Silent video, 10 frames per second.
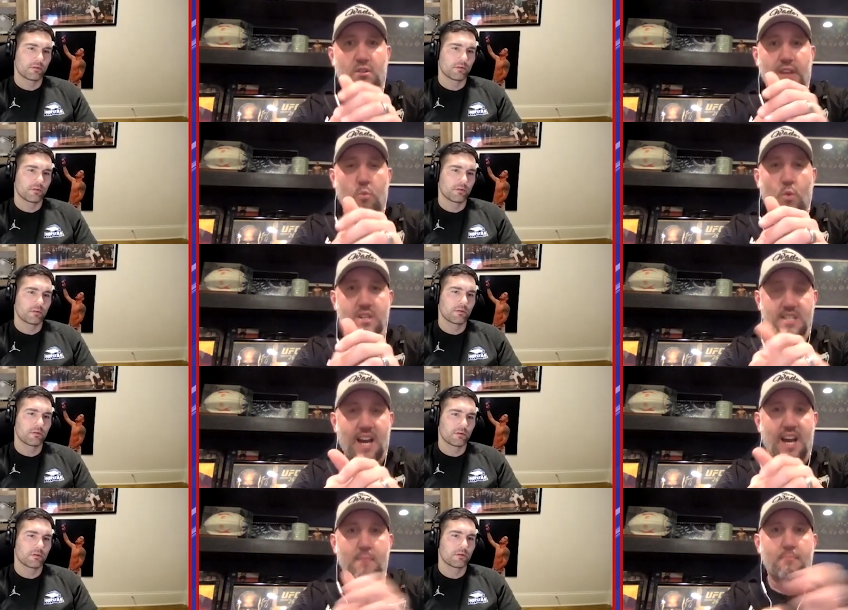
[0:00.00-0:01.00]
Speaker 1: like one
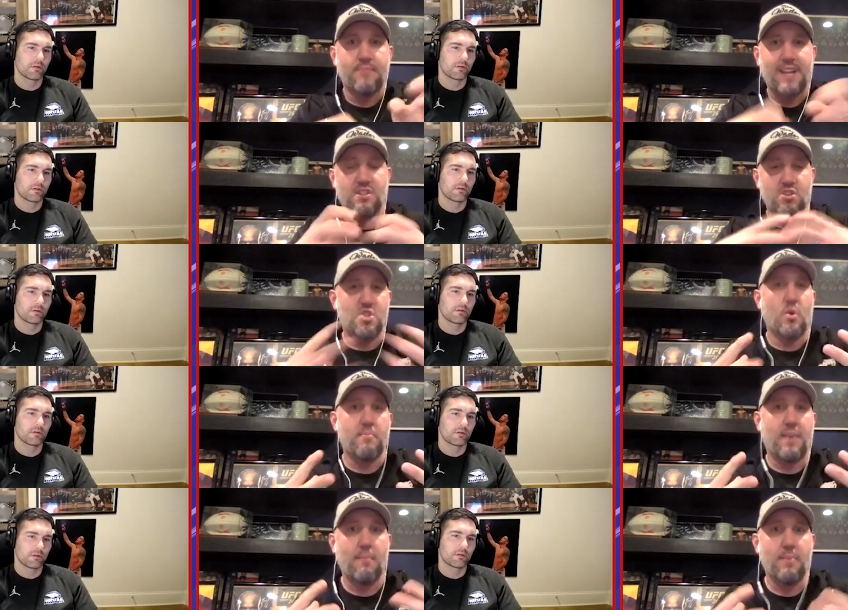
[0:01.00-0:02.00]
time, that's a
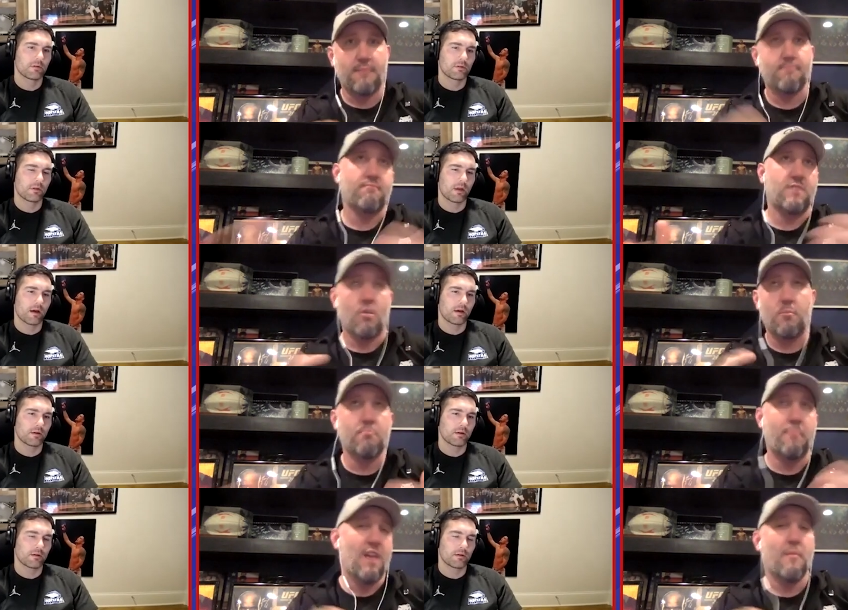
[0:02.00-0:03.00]
joint popping. You know,
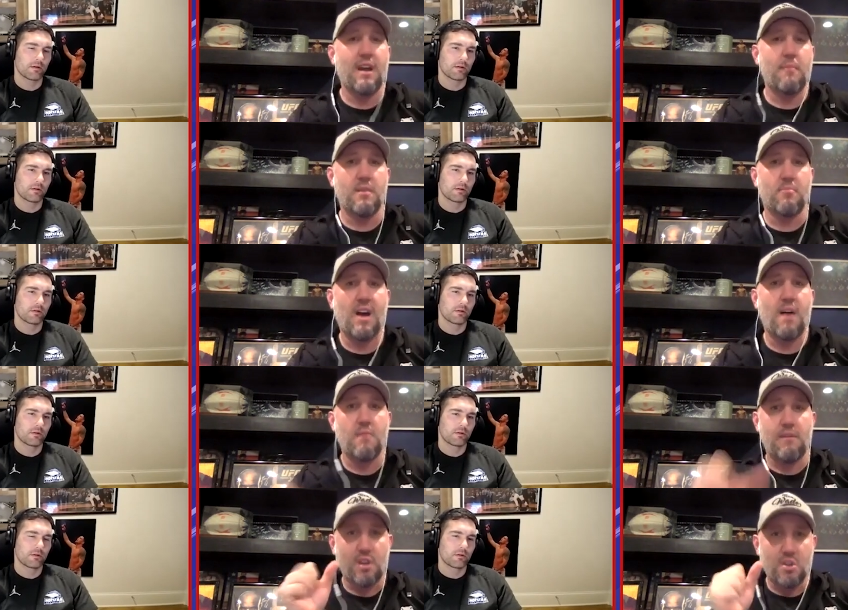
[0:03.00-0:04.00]
may or may not be a problem.
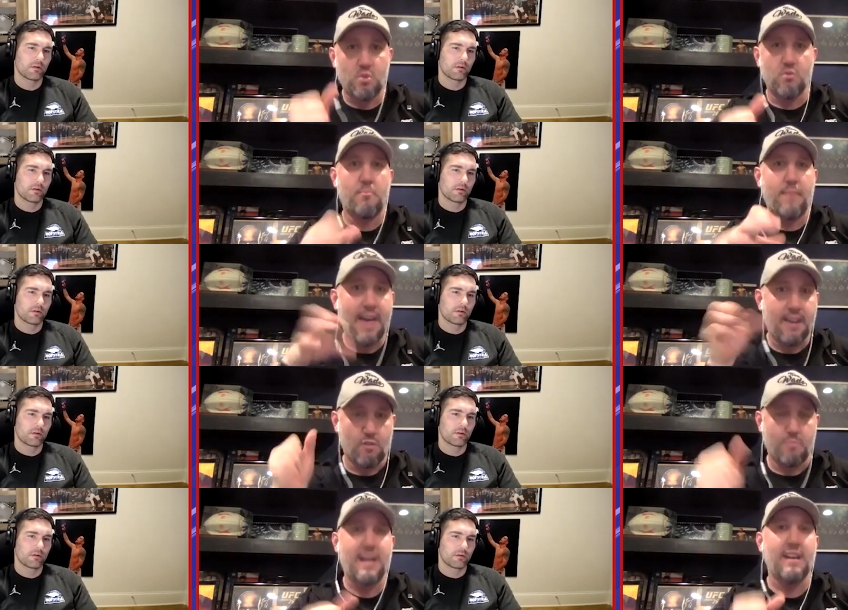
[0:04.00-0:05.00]
If you can do it repeat
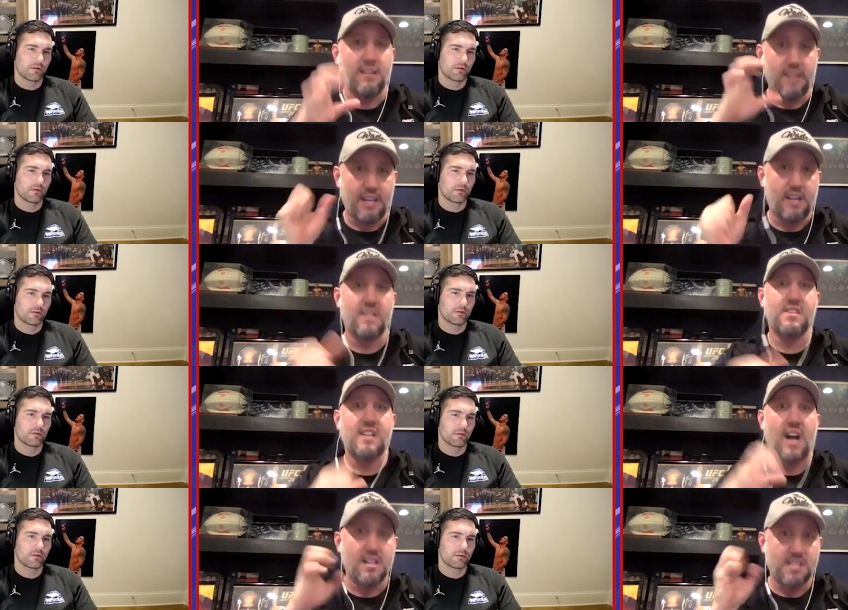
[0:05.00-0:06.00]
repeatedly and it's
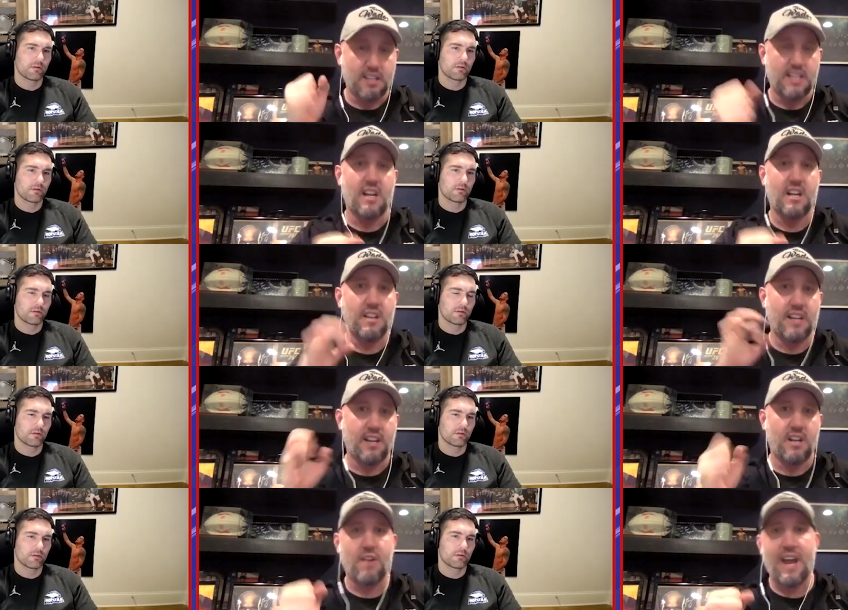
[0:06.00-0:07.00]
constantly kind of clicking
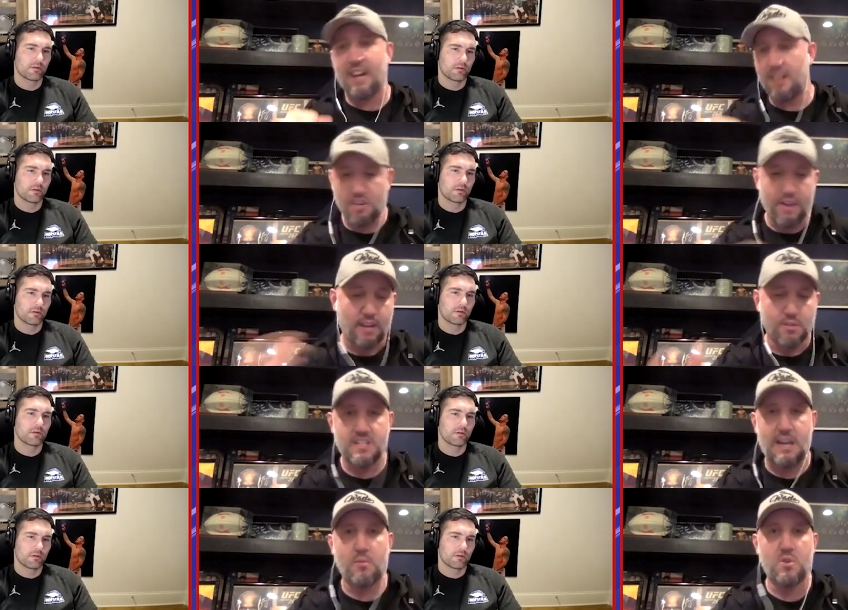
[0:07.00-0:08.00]
and cracking, like your ankle
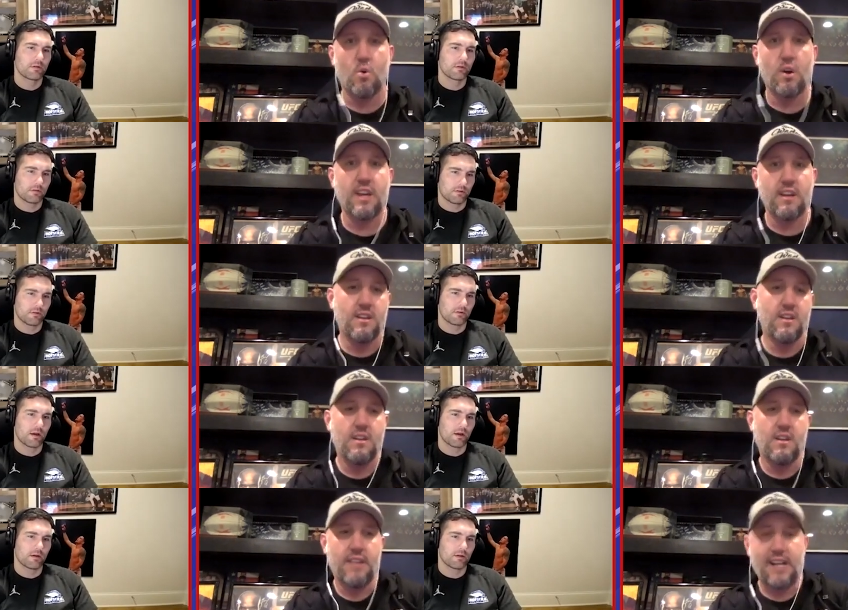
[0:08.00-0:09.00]
snap when you're walking,
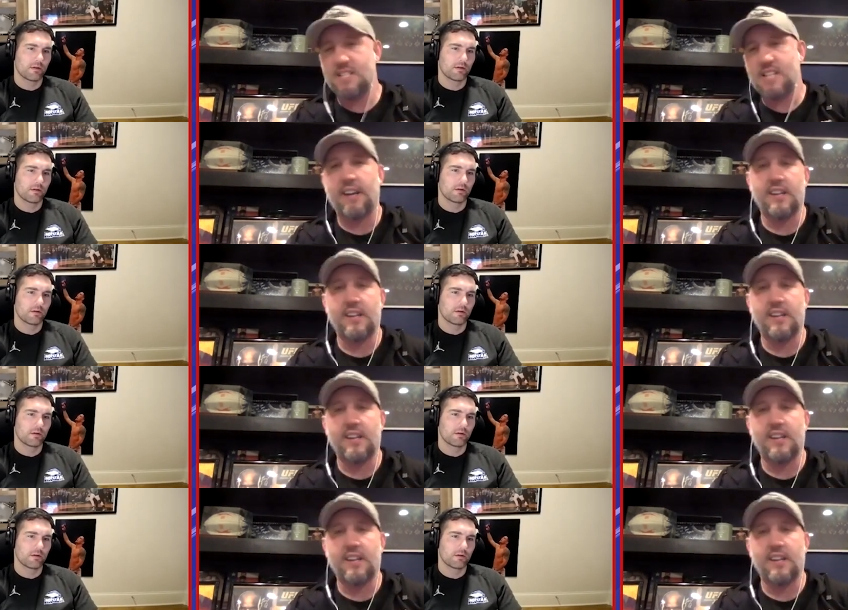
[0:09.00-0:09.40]
yeah, that's tendon